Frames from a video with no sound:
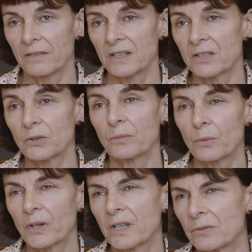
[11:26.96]
This sort of
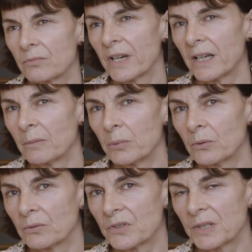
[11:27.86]
work is really
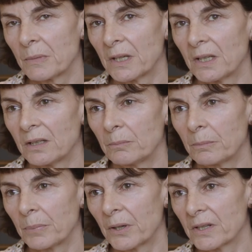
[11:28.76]
important to me
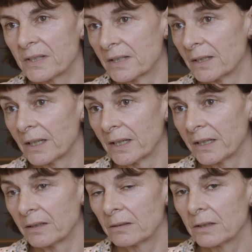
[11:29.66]

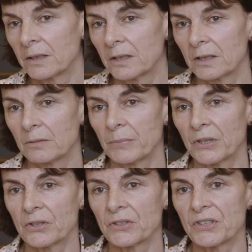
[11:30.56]
personally,
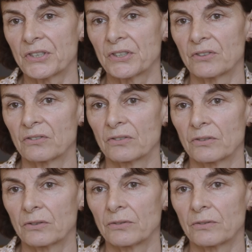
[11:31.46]
because
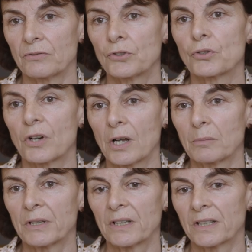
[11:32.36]

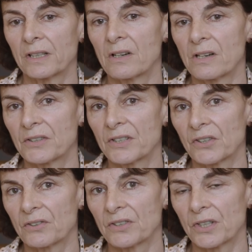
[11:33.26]
drama and art has
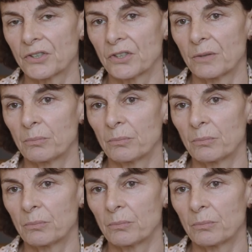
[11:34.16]
got such an